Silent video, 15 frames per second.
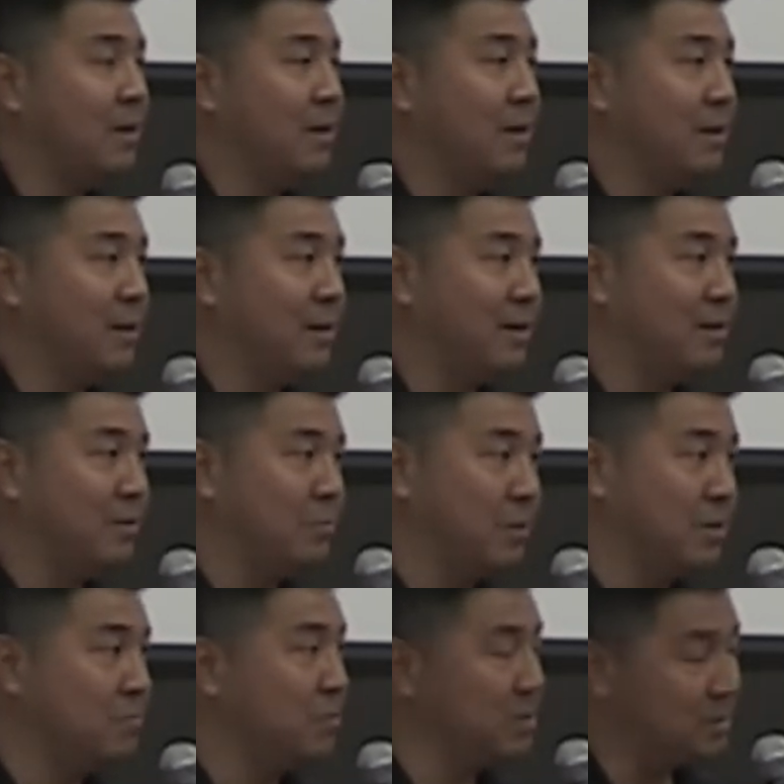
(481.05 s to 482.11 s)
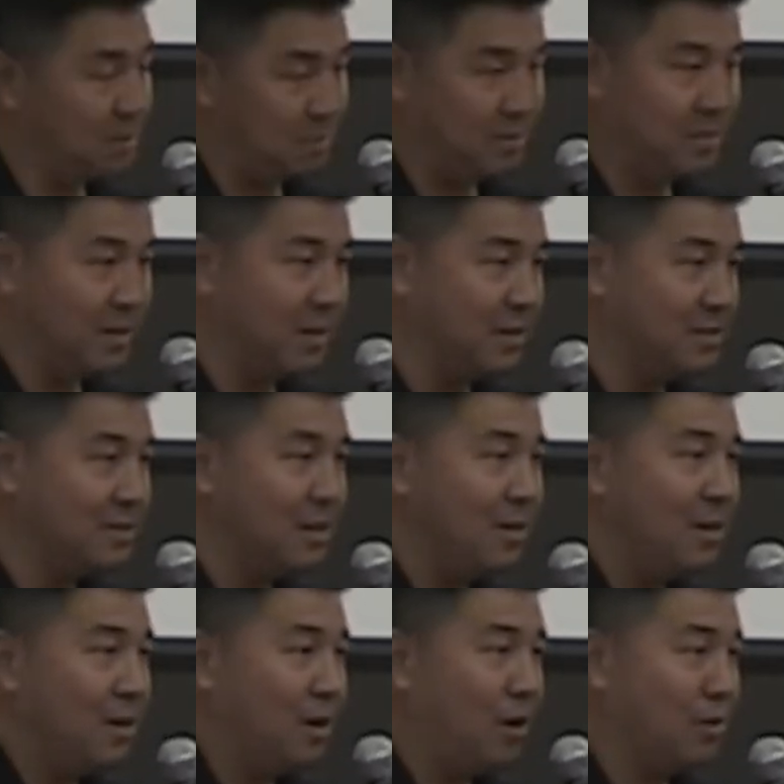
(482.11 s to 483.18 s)
And when, when someone does,
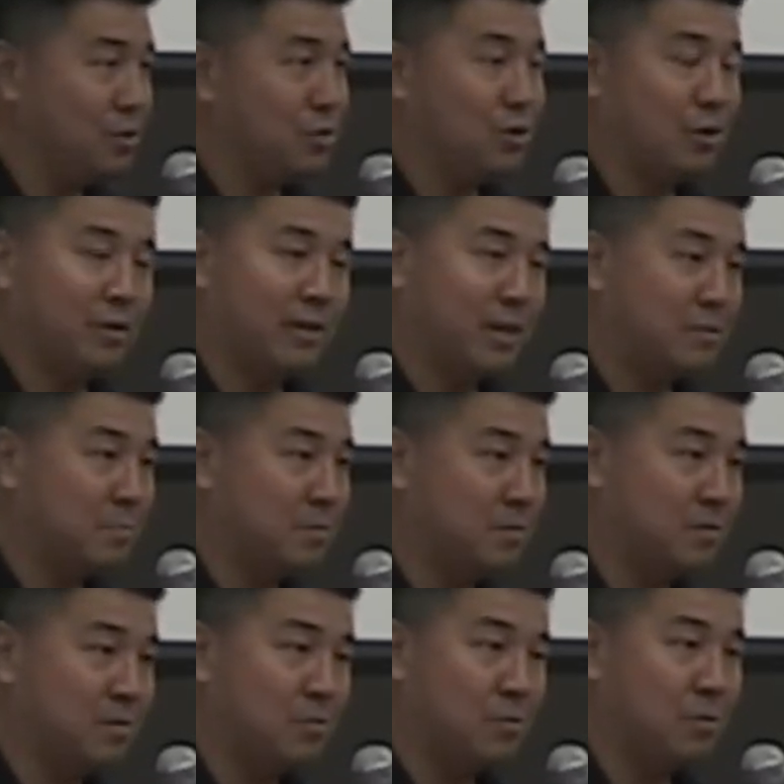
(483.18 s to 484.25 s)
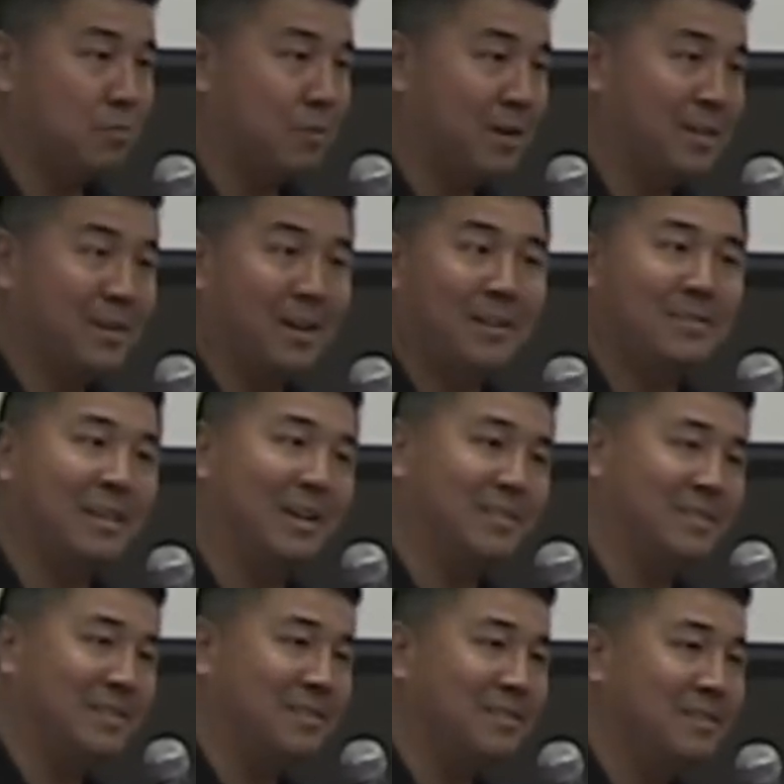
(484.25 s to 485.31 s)
all the shark experts of the world want to
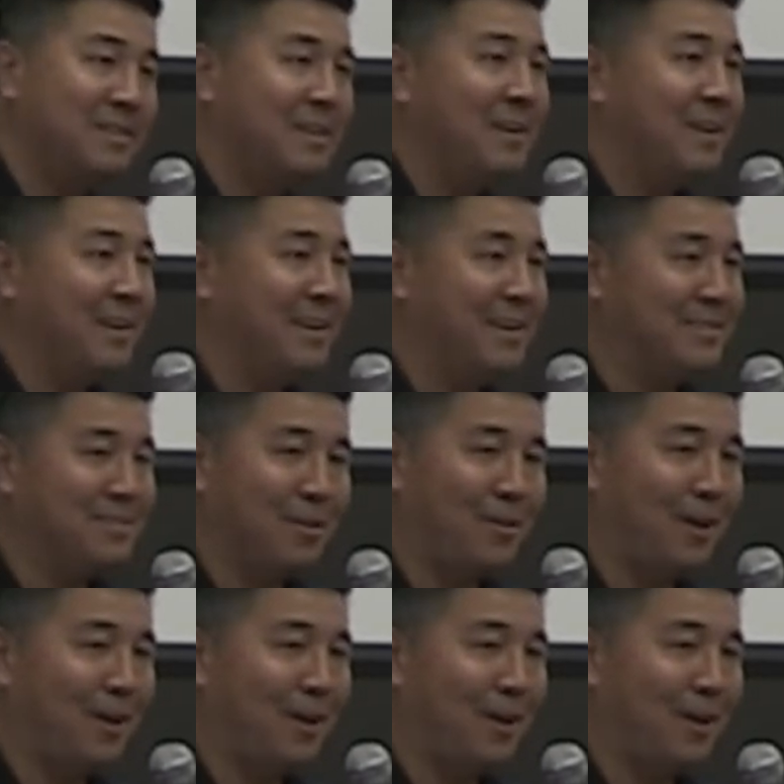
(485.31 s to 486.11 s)
contact you. And so